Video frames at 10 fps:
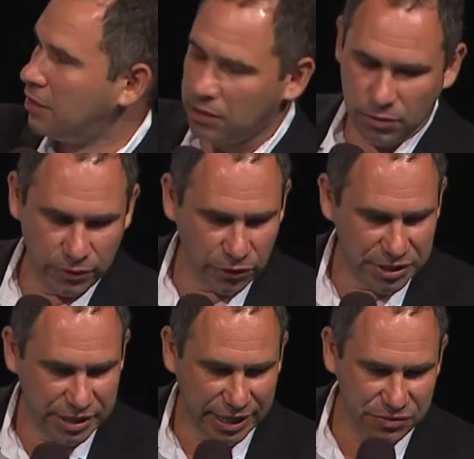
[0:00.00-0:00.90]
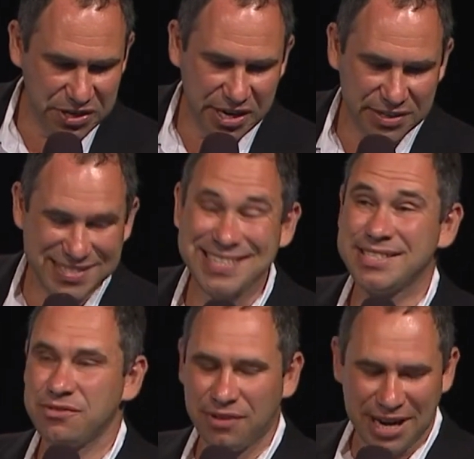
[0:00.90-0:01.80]
we already have here
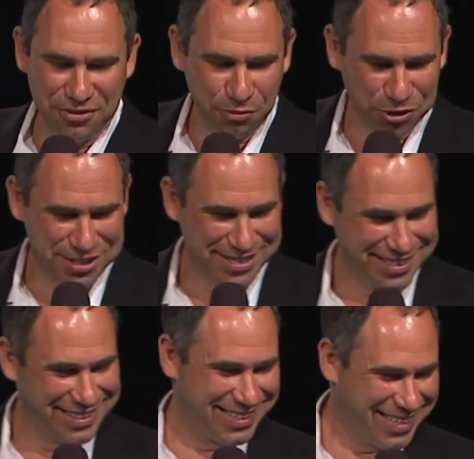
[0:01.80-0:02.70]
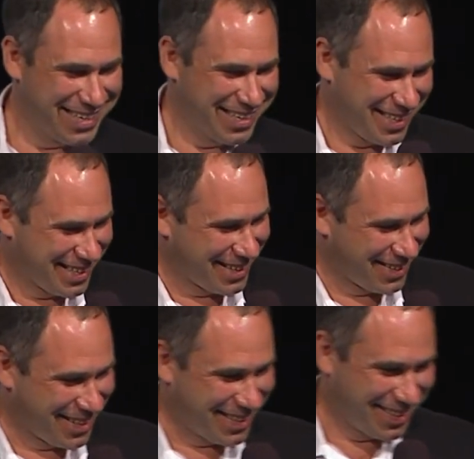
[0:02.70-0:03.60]
65 modes.
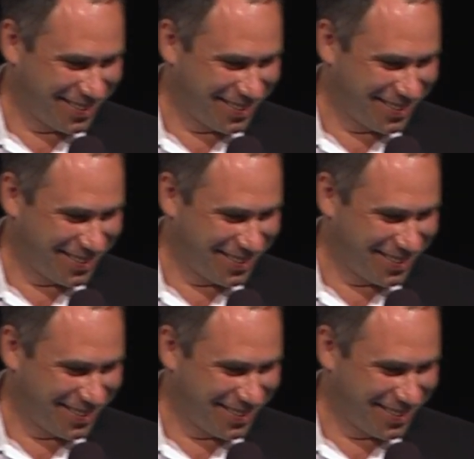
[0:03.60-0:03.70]
Okay.